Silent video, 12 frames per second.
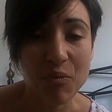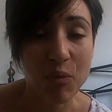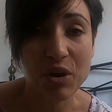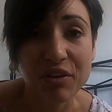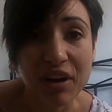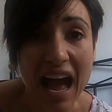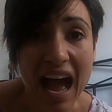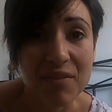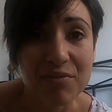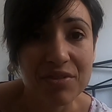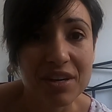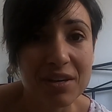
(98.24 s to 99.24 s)
we don't
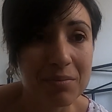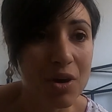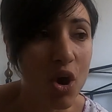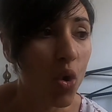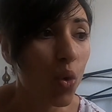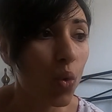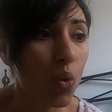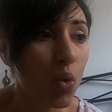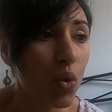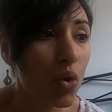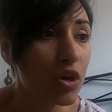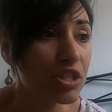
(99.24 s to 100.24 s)
have them
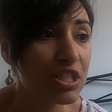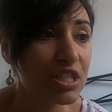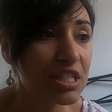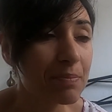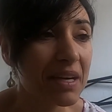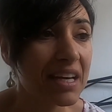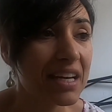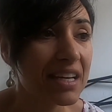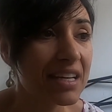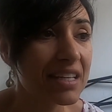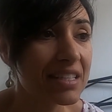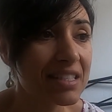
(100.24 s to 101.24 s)
or just
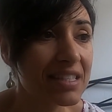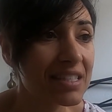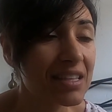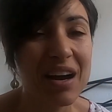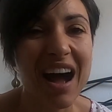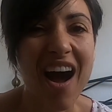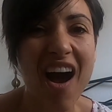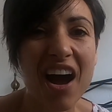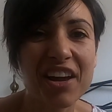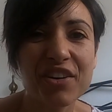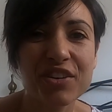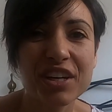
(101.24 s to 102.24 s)
because
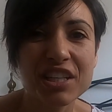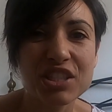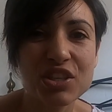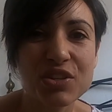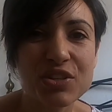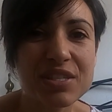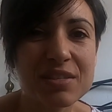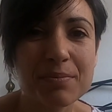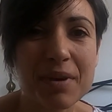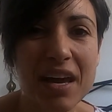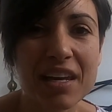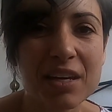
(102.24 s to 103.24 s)
I don't need to use
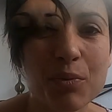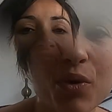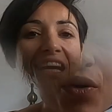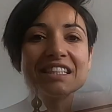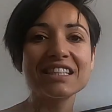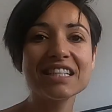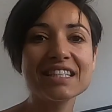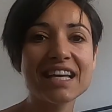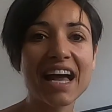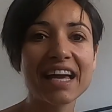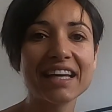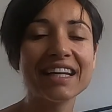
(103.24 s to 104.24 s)
them anymore. And
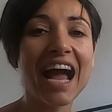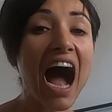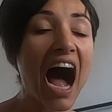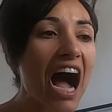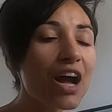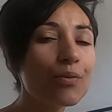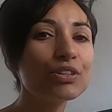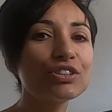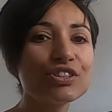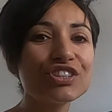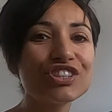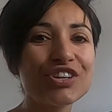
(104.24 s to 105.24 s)
today, I
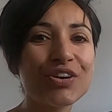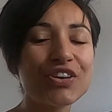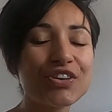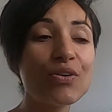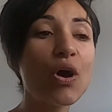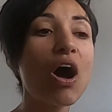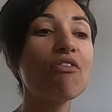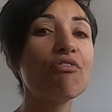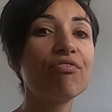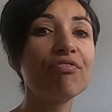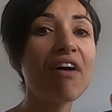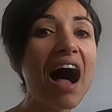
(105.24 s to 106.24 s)
want to show you
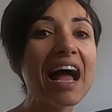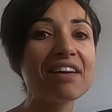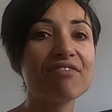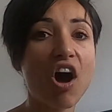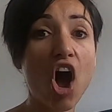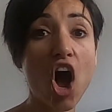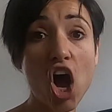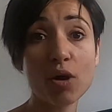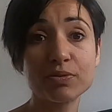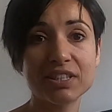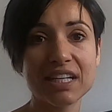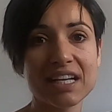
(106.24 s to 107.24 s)
5
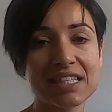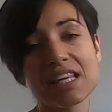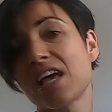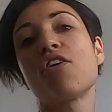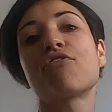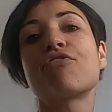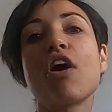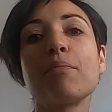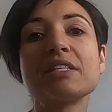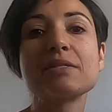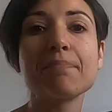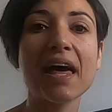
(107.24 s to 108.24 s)
objects
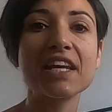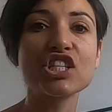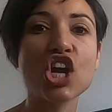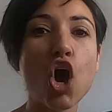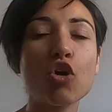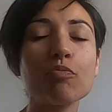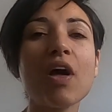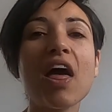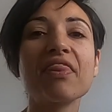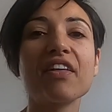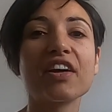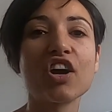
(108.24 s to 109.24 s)
from a Spanish home
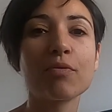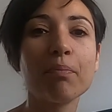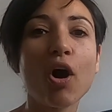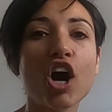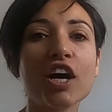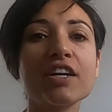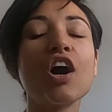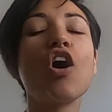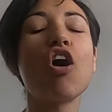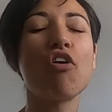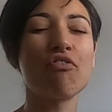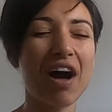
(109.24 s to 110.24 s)
that are part
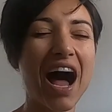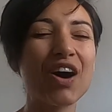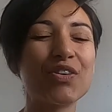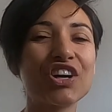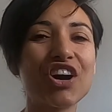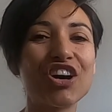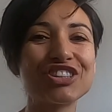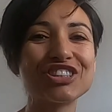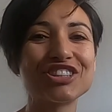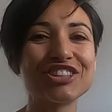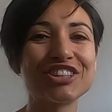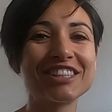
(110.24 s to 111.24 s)
of our
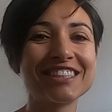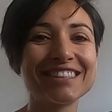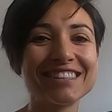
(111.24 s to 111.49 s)
culture.